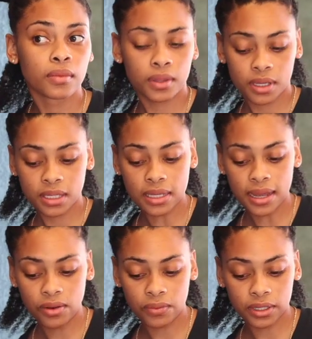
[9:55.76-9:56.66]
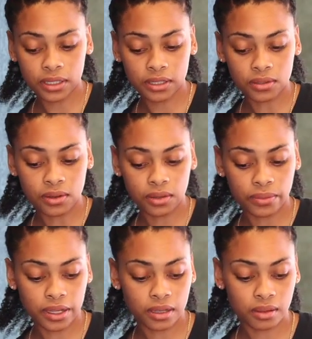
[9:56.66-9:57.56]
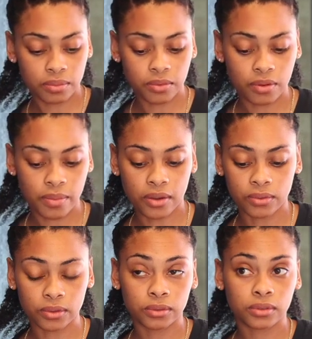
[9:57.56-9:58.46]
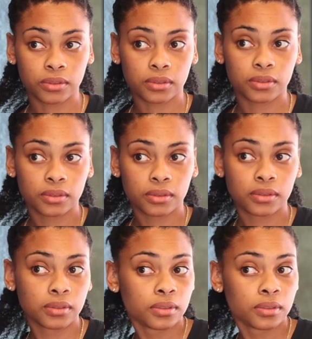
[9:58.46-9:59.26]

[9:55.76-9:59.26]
Because I don't want this all the way up on my roots.